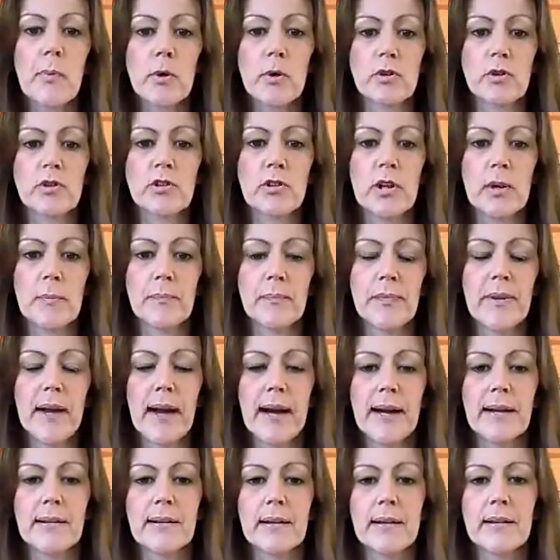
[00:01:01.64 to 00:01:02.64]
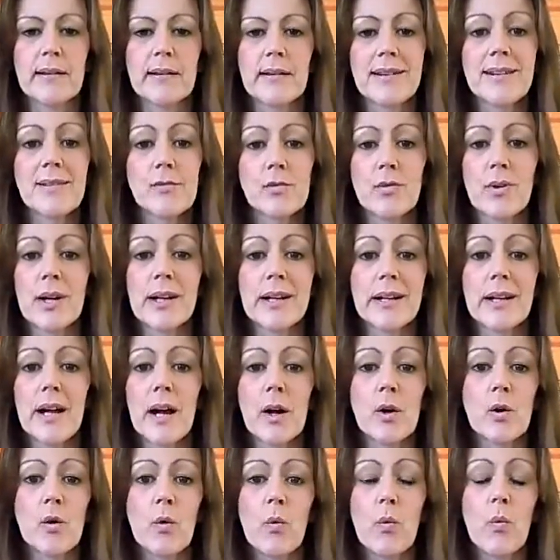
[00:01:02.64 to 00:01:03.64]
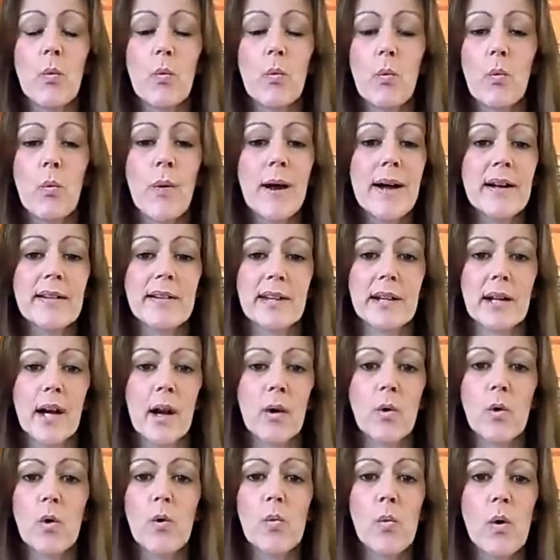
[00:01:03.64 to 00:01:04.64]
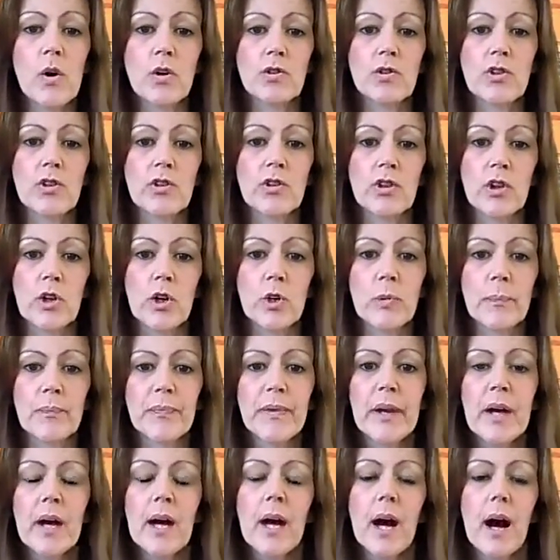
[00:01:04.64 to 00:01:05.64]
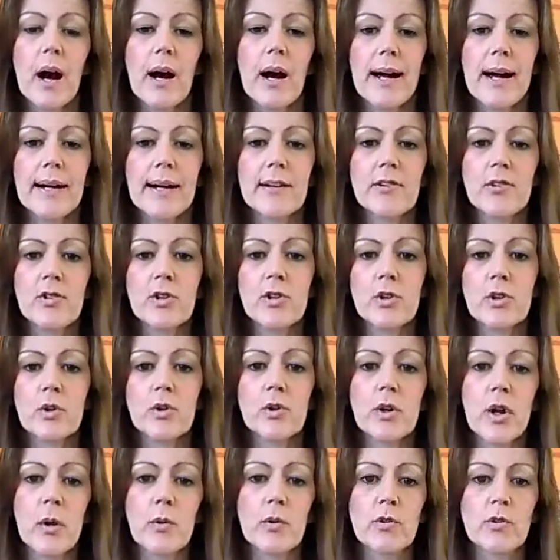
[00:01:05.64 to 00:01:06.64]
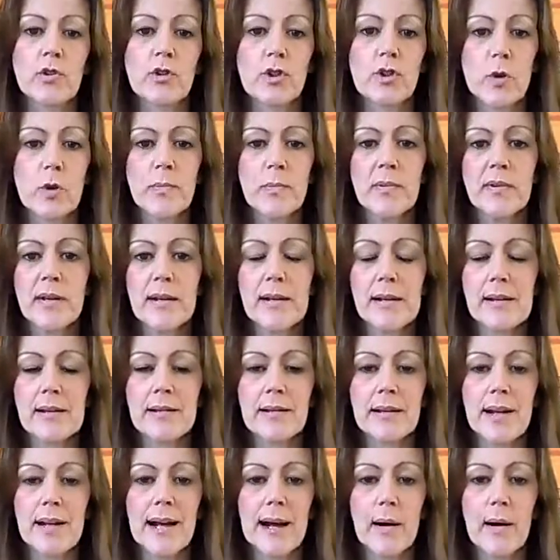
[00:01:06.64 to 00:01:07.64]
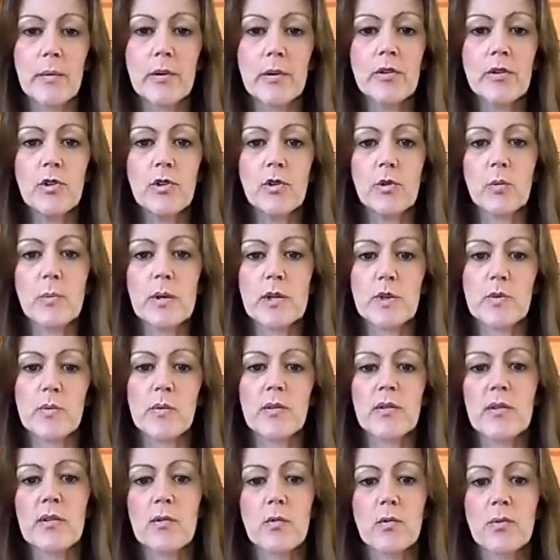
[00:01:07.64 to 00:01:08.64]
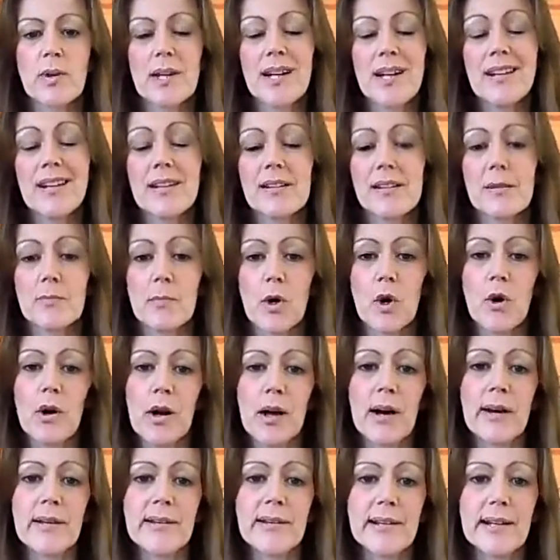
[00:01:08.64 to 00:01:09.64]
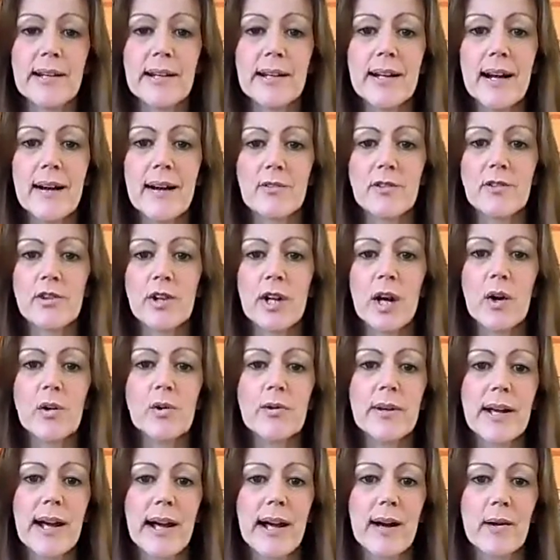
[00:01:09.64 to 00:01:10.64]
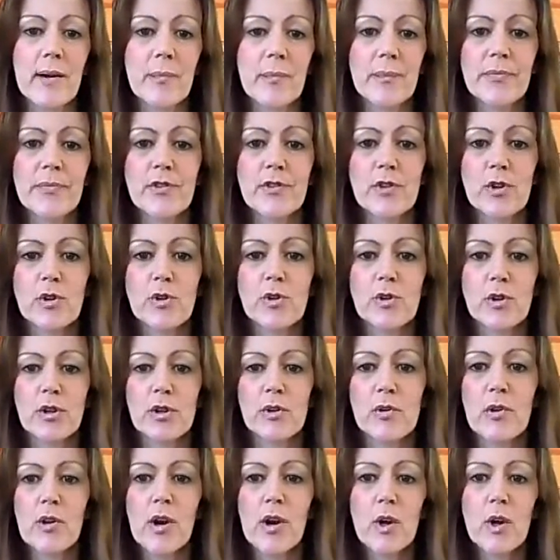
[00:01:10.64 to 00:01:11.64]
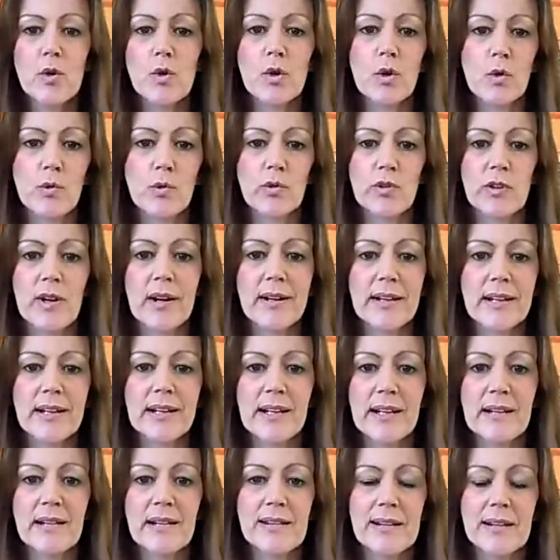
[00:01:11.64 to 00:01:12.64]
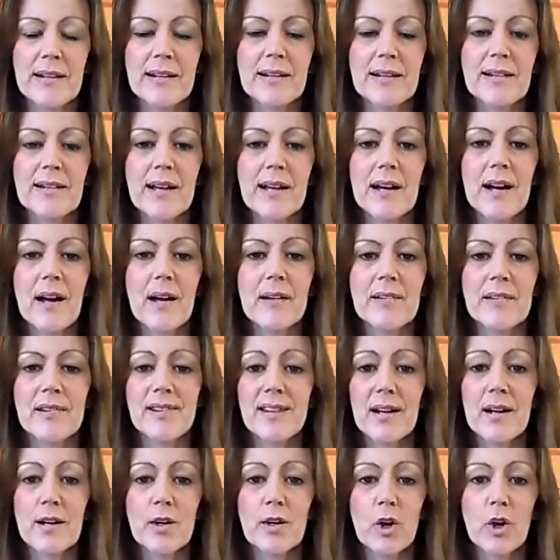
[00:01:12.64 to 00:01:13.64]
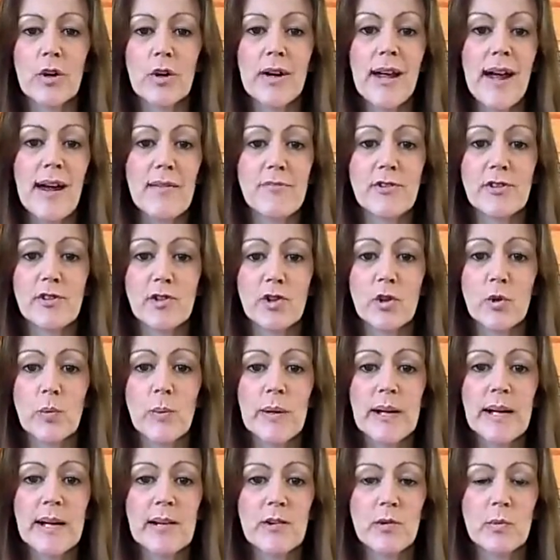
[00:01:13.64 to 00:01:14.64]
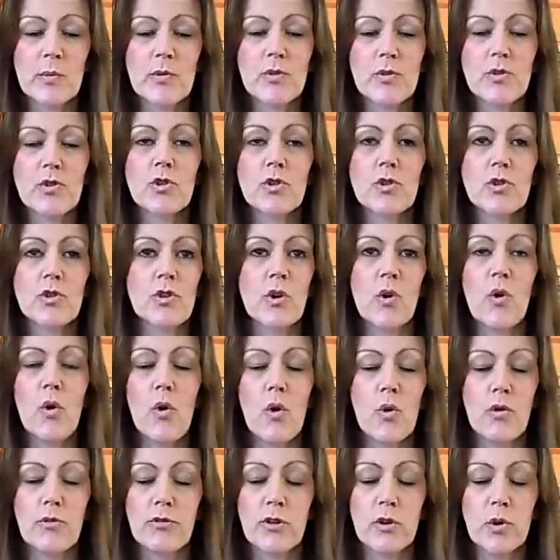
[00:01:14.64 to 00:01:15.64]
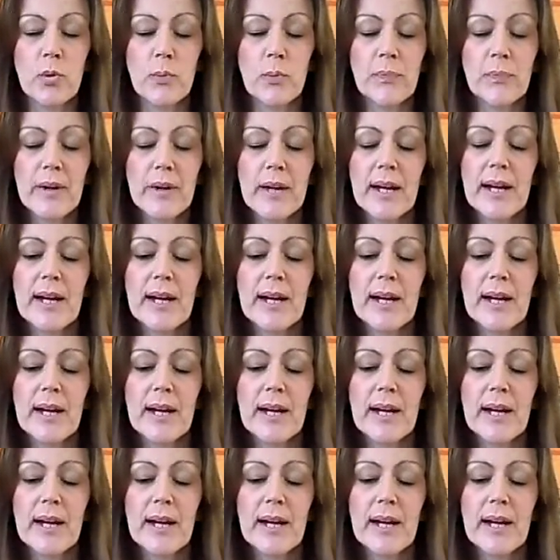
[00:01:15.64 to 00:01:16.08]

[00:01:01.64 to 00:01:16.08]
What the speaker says: bottom and didn't really know where to go or what to do. I had to go on to job seekers allowance, which was really demoralising. Having to go down to the local signing in centre and sign on every 2 weeks was just awful.